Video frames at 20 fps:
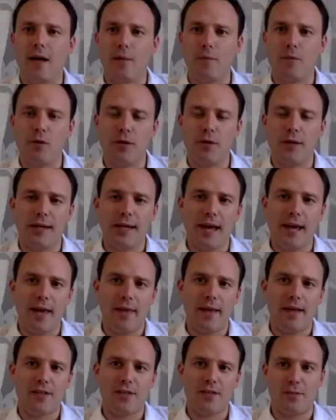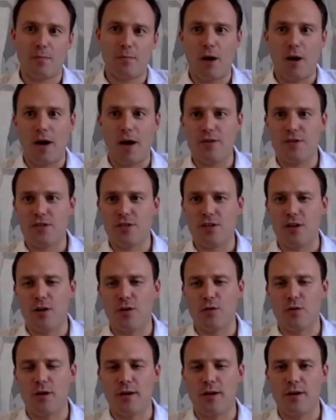and you can get there to either
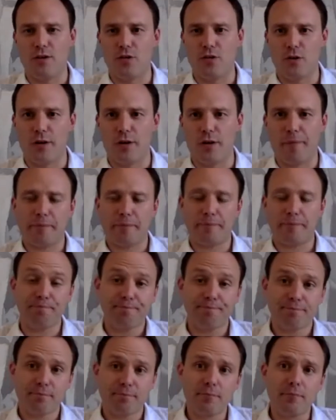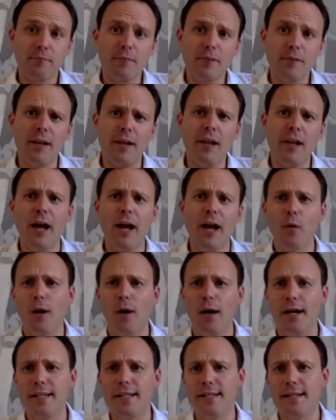start or end a trip.
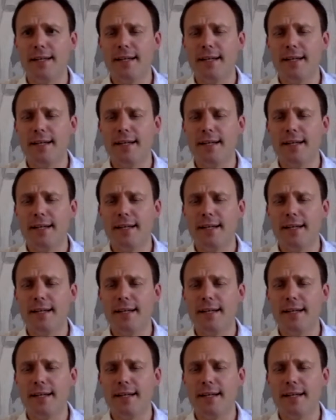Likewise,